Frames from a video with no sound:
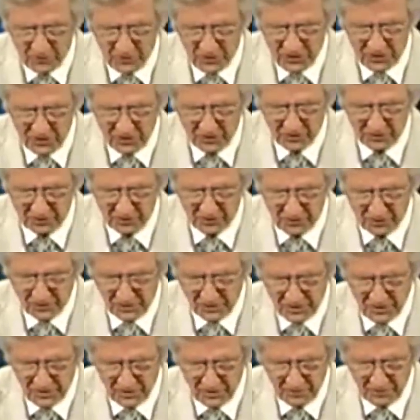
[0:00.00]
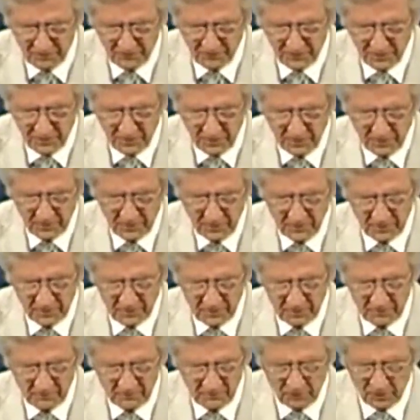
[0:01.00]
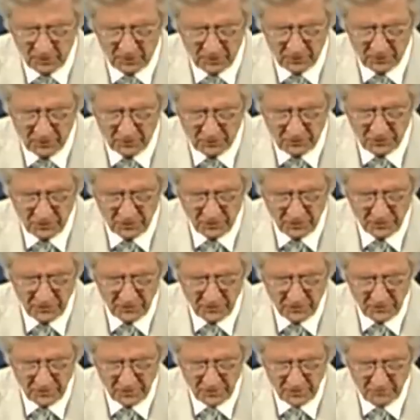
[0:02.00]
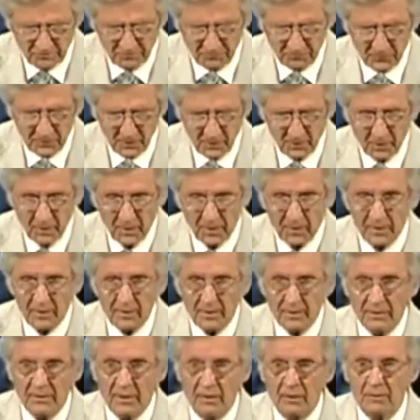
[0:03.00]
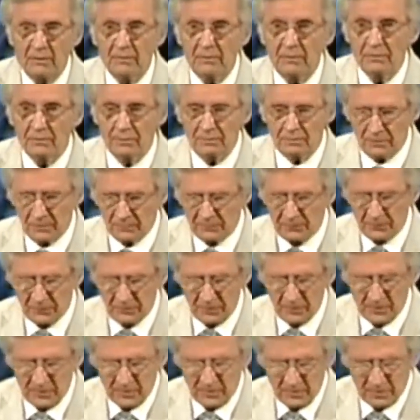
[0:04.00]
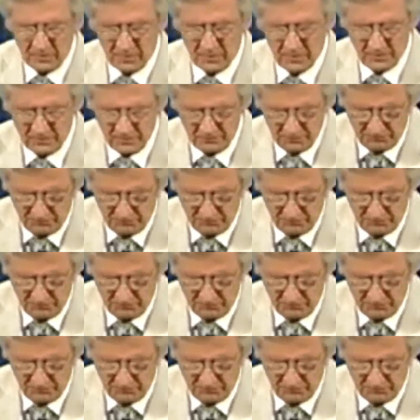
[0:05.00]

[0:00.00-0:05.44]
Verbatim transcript: of sins. Thank you, Jesus. Now, uh,